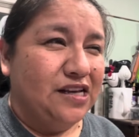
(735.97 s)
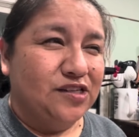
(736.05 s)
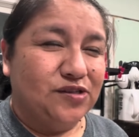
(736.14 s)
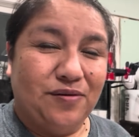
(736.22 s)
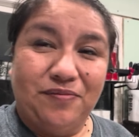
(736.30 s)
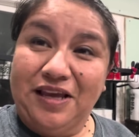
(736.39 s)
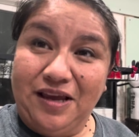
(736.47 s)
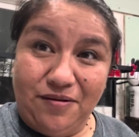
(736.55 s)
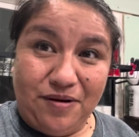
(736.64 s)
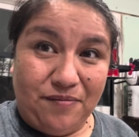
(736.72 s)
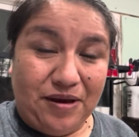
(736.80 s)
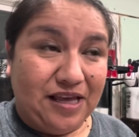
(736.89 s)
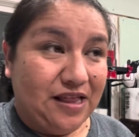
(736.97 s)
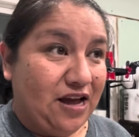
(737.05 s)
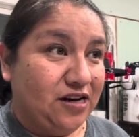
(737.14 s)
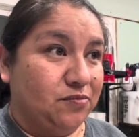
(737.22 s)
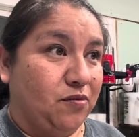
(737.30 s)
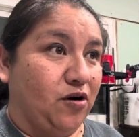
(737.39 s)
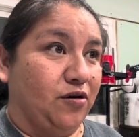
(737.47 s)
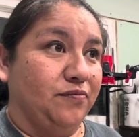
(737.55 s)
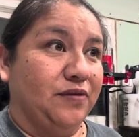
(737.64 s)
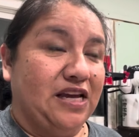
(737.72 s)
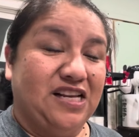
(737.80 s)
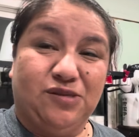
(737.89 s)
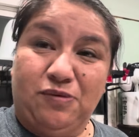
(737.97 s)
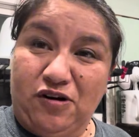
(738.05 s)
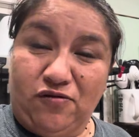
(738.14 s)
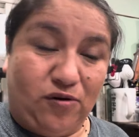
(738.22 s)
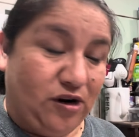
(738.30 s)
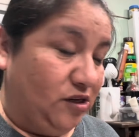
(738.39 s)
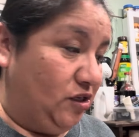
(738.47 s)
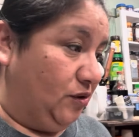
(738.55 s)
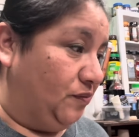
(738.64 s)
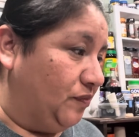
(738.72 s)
So I'm thinking about making that tomorrow, and it's better for you, too.